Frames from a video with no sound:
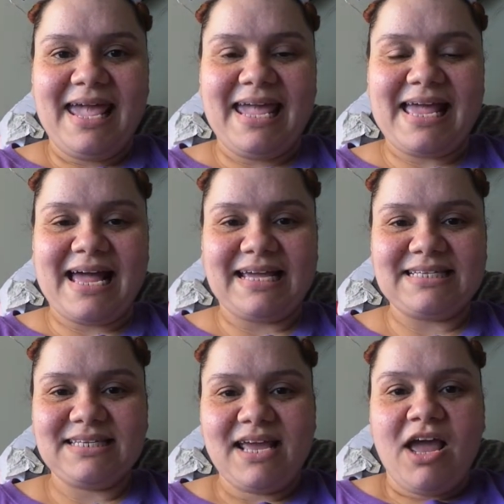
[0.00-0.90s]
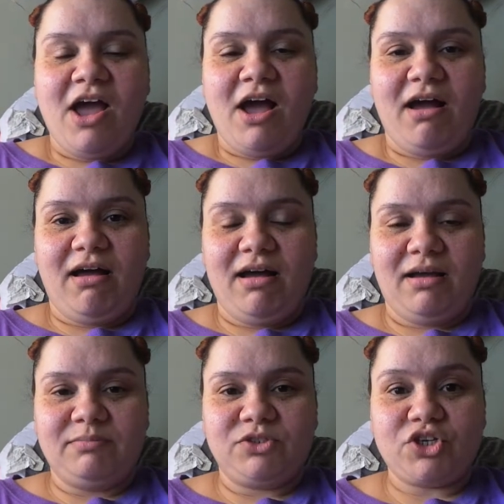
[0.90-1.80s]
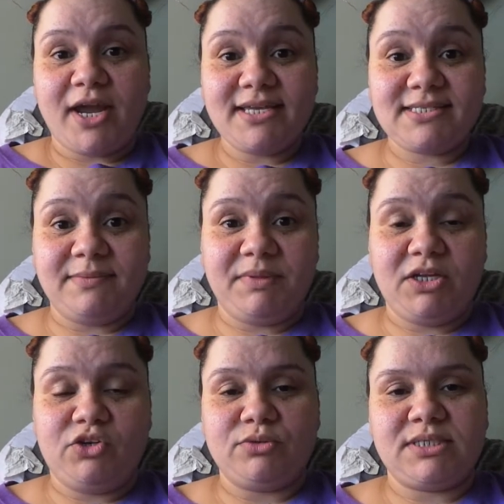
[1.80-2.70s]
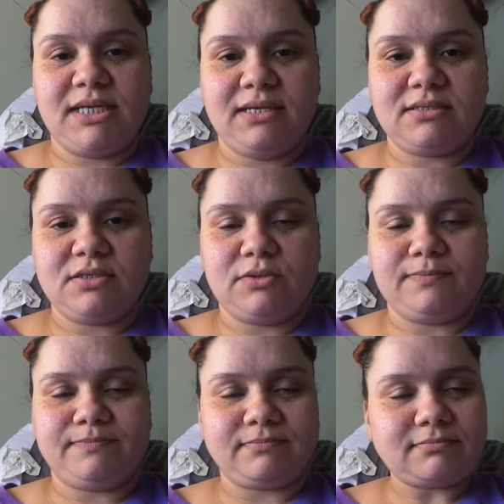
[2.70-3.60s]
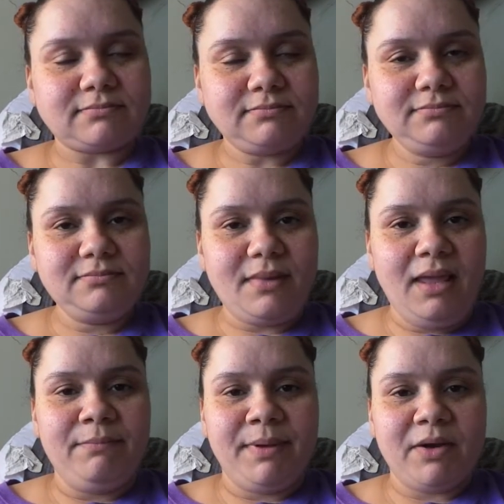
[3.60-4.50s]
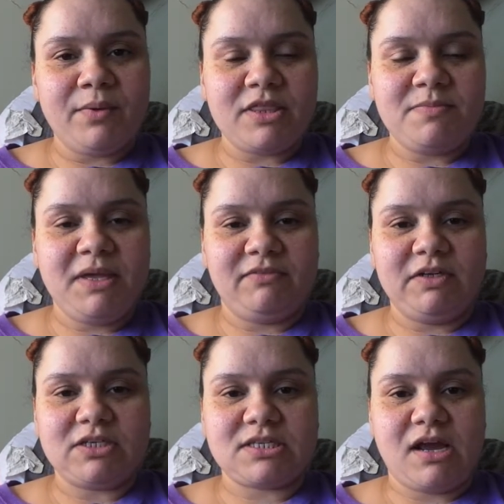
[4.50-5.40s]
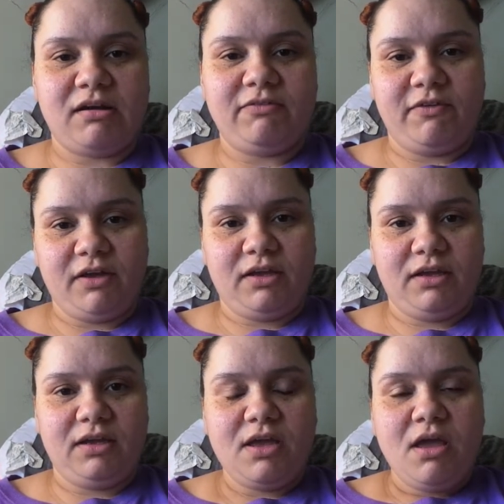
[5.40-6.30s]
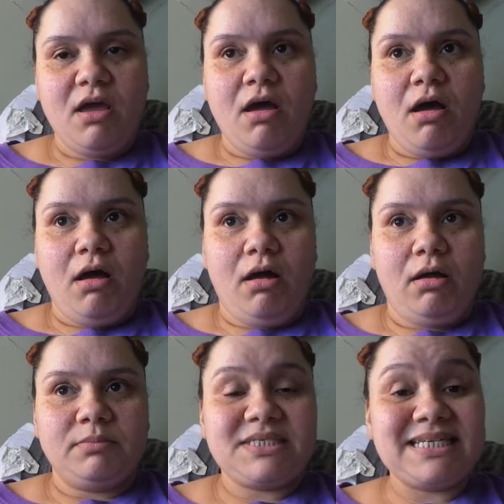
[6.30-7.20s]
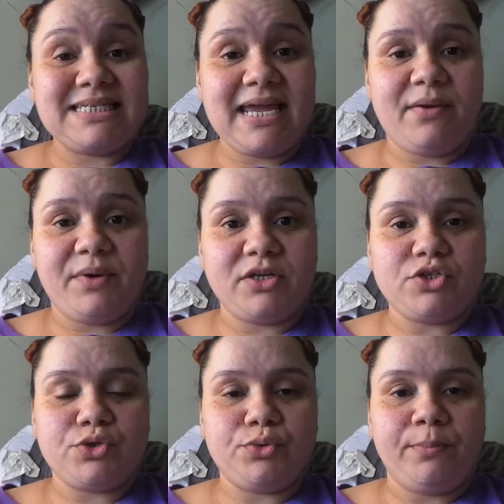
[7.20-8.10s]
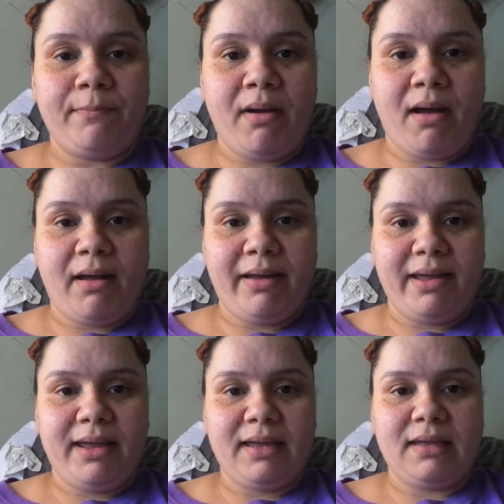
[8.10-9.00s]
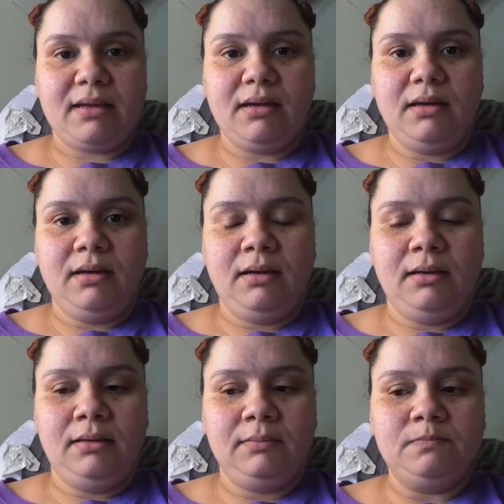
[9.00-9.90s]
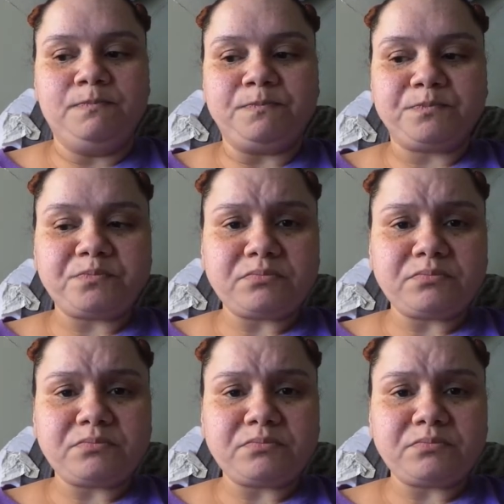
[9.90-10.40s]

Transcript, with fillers: Hey guys, um, trying something new today, so bear with me if it looks kind of funky. Um, today I want to do my um,